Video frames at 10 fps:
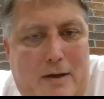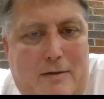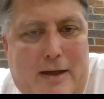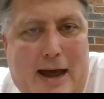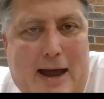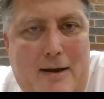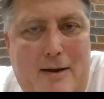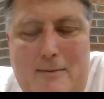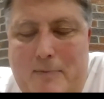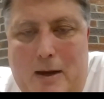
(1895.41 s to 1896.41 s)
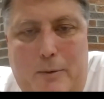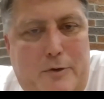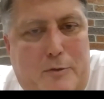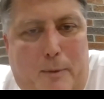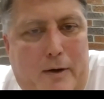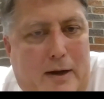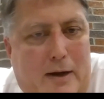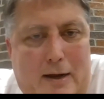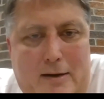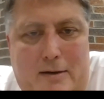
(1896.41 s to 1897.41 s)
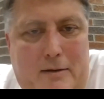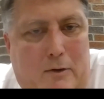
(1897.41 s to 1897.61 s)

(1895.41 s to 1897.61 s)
is that he was a smart kid,